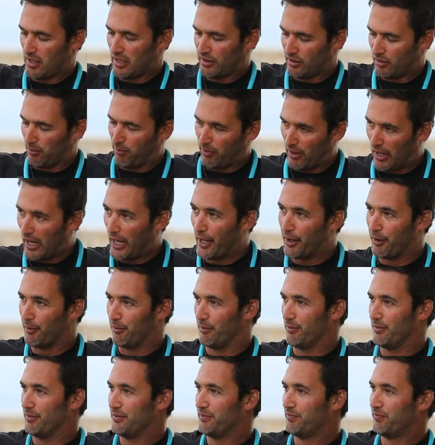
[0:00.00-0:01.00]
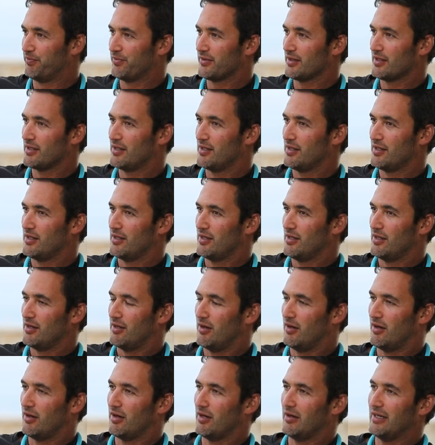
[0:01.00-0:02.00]
at the bottom
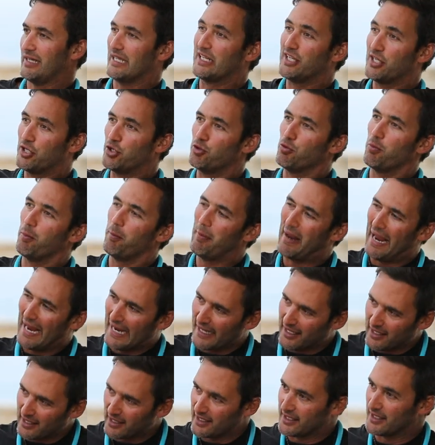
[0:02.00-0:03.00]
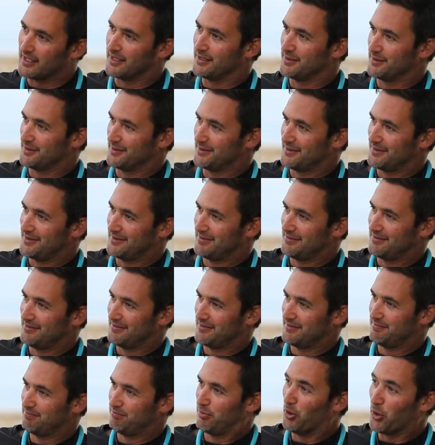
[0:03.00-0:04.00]
are inhumanely
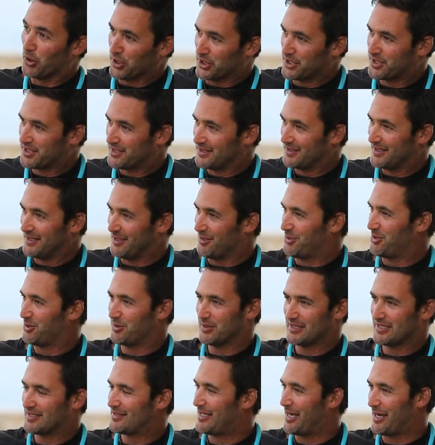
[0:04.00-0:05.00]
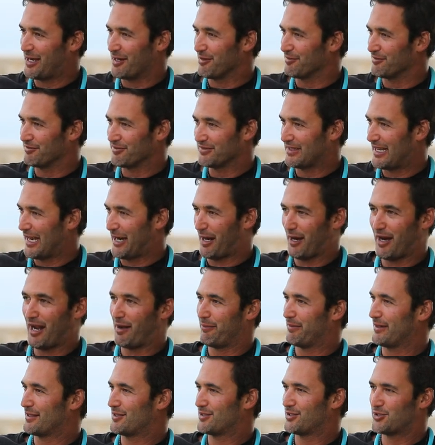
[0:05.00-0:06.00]
pushed into a state of
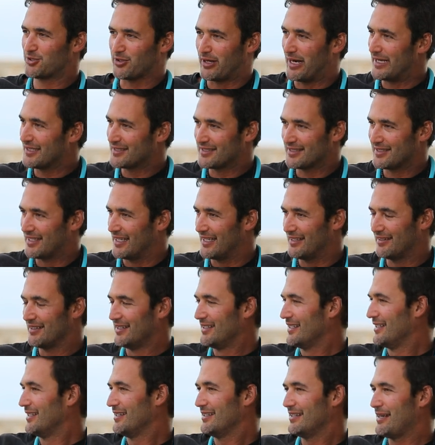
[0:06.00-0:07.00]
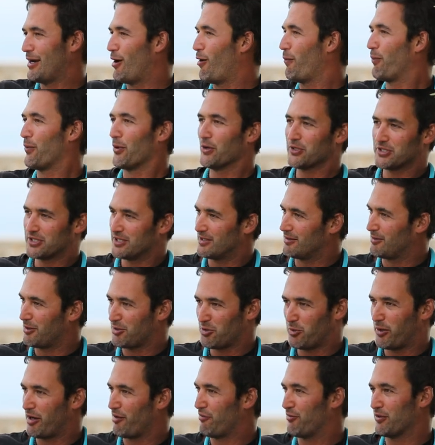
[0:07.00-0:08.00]
economic stress that no person in the
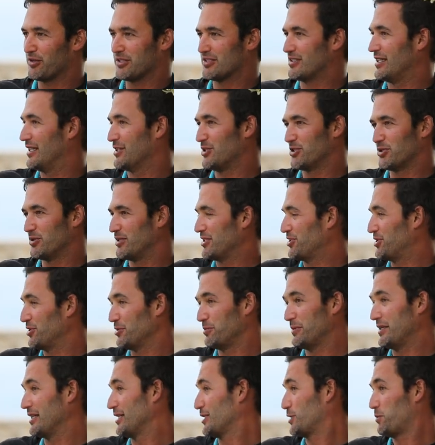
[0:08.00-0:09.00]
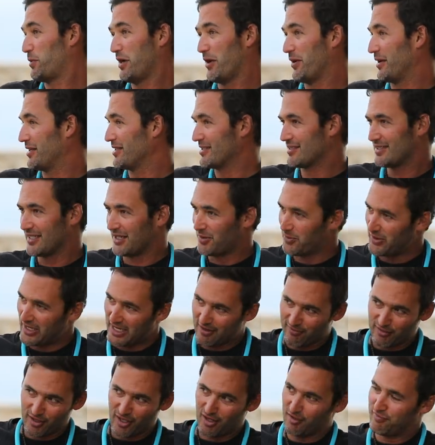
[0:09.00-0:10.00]
21st century should be experiencing. We
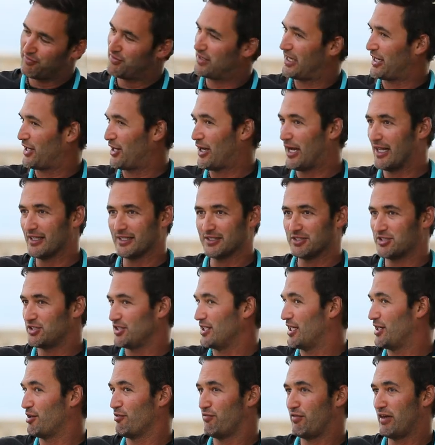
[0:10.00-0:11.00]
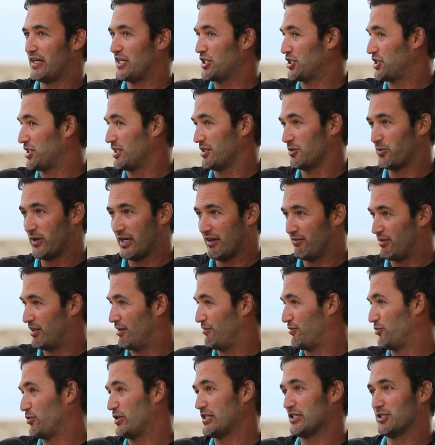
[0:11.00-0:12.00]
have enough technology, innovation, we have
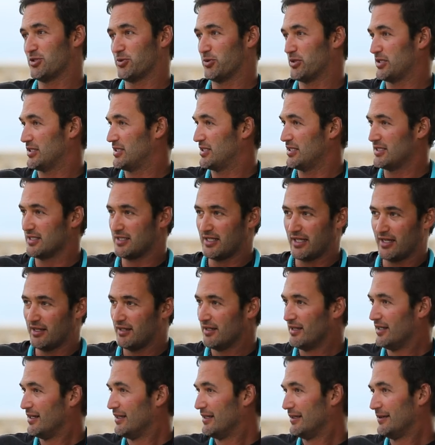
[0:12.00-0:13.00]
enough resources that